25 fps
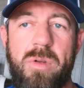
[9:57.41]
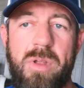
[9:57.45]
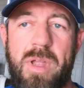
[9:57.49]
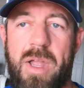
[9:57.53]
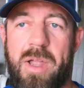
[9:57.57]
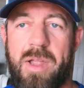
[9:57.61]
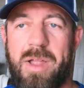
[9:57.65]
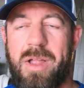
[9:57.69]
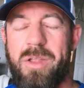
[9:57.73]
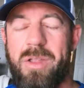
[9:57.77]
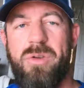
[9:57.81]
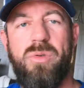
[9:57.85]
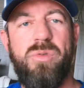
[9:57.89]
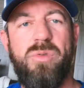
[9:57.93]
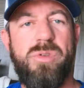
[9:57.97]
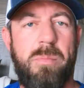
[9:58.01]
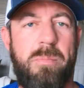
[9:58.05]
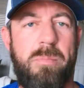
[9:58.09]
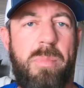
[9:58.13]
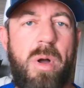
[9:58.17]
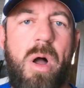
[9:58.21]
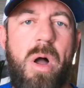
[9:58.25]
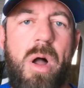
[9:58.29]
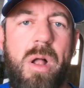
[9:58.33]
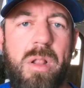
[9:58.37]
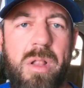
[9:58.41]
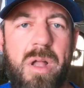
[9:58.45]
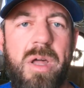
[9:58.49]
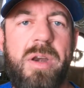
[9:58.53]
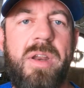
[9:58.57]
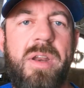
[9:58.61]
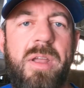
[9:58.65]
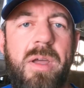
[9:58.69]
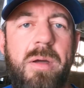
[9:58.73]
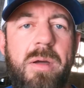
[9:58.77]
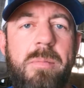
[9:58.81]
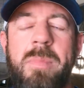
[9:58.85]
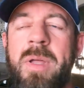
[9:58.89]
I'll use a ball on
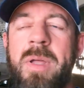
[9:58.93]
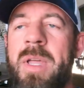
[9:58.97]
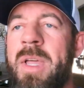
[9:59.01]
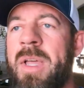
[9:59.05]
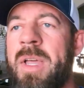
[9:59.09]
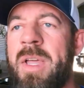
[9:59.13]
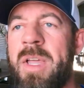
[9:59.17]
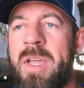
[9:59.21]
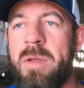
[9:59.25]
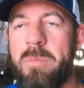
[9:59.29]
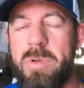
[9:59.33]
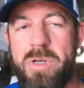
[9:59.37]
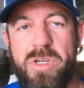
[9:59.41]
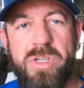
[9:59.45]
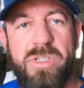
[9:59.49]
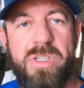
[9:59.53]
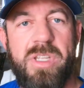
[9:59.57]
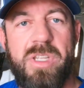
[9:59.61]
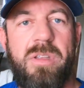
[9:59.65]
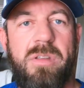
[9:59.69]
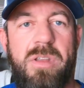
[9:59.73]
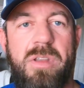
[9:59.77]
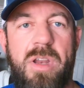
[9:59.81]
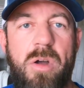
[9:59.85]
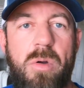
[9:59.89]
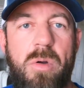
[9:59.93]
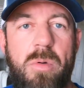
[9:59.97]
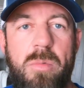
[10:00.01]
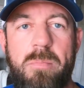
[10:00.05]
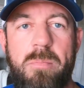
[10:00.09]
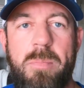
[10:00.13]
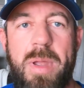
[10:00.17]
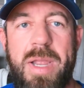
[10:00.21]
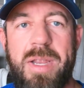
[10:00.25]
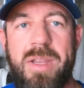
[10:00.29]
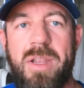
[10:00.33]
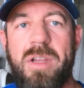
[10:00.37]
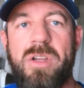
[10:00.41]
him. but just, you know,
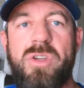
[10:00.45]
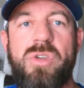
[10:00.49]
making